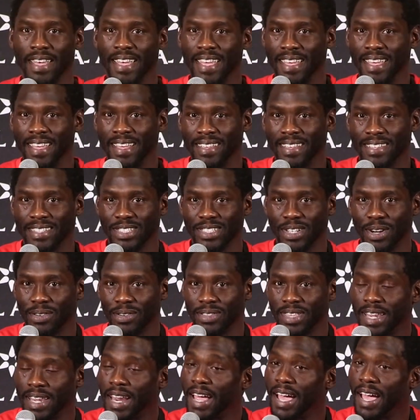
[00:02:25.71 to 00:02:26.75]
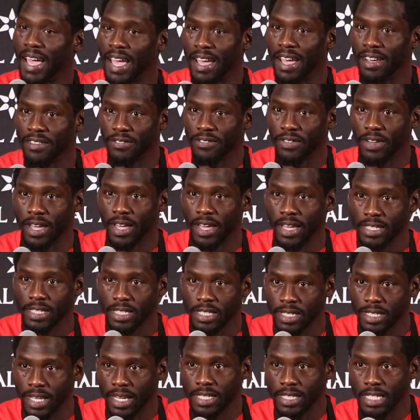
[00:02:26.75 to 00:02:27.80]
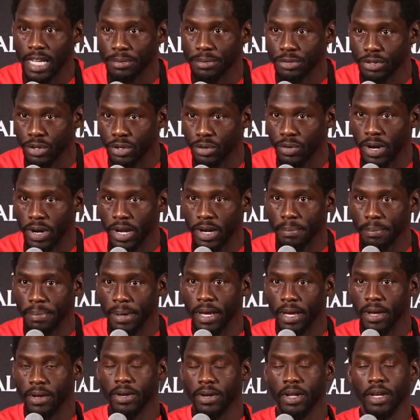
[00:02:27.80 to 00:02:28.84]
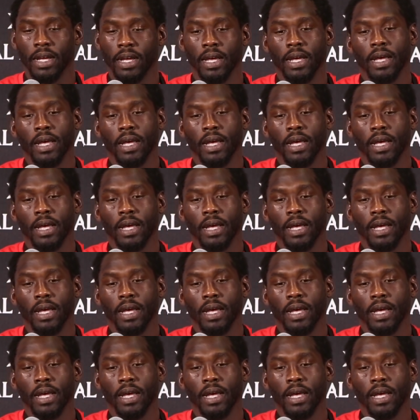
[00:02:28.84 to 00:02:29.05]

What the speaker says: that I have exceptional ground and pound.